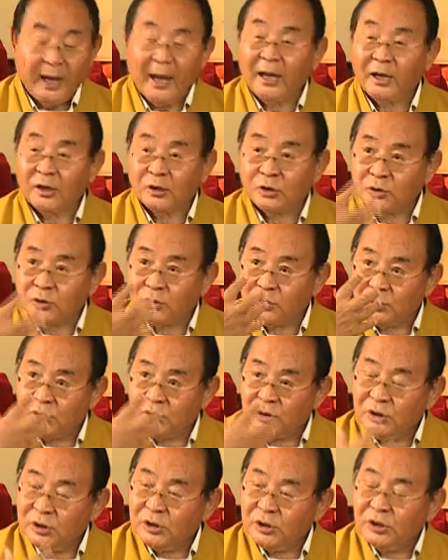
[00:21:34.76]
actual,
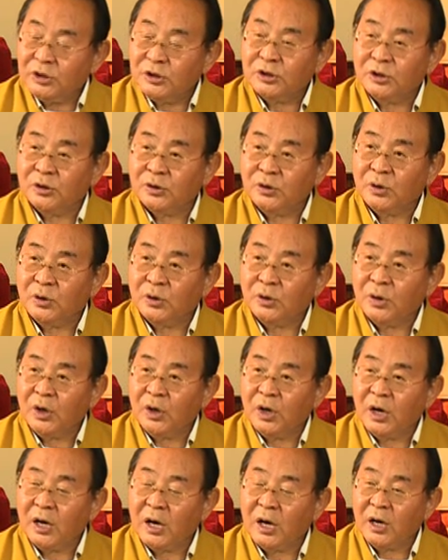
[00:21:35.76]
you know,
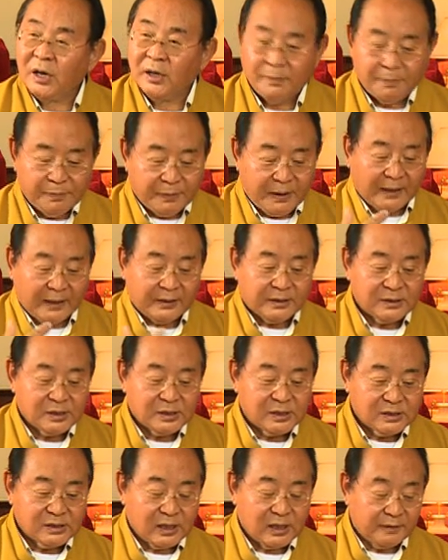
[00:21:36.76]
uh, practice
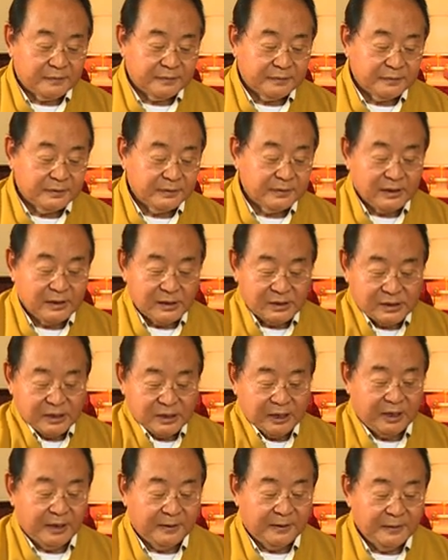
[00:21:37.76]
itself is
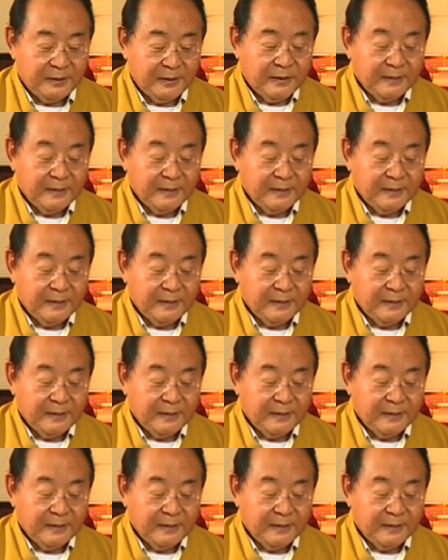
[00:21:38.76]
here.